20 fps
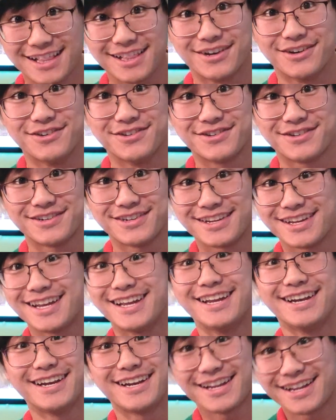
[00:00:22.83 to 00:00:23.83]
Hello,
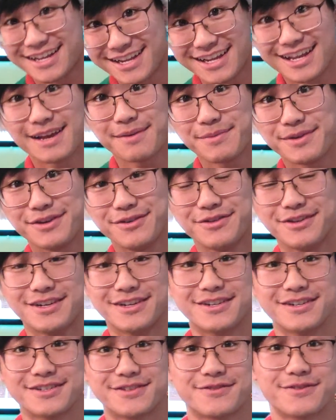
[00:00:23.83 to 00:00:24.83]
and Happy New
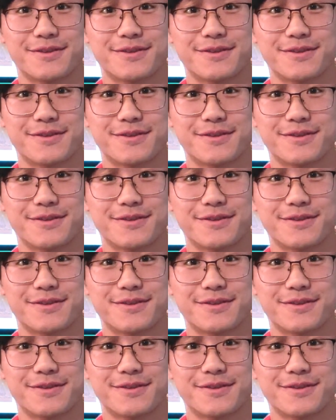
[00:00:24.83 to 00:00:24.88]
Year's